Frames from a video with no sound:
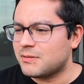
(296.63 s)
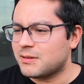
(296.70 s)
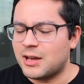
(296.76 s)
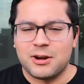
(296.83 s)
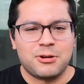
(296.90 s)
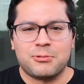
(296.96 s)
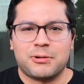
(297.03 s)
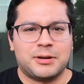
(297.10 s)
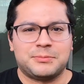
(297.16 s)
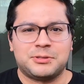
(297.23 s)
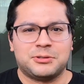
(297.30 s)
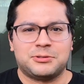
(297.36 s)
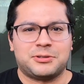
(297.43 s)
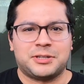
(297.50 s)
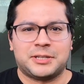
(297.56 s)
I don't know why I'm
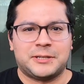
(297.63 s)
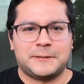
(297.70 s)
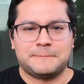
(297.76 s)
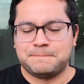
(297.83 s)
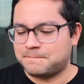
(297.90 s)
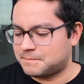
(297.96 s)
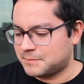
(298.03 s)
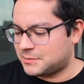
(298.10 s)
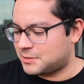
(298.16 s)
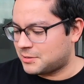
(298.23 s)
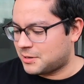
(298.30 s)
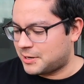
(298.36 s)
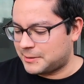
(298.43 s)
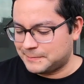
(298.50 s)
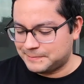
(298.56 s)
still drinking it.
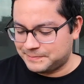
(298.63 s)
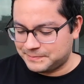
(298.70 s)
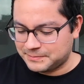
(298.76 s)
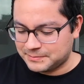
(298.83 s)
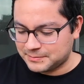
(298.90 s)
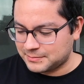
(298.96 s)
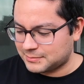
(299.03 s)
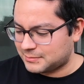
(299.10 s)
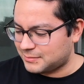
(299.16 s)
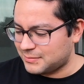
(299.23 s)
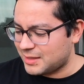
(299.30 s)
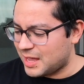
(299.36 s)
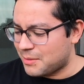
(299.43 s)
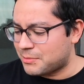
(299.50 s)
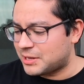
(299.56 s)
Sorry.
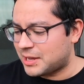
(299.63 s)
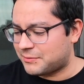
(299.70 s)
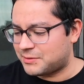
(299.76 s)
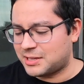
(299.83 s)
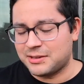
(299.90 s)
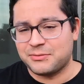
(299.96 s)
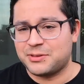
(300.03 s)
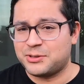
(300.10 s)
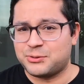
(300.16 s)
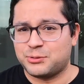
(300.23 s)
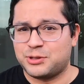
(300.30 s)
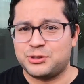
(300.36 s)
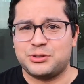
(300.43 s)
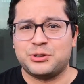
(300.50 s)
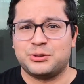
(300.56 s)
I'm gonna have to give this
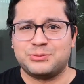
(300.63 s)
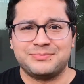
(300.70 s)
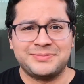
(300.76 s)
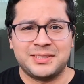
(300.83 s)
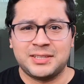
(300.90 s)
one a 2.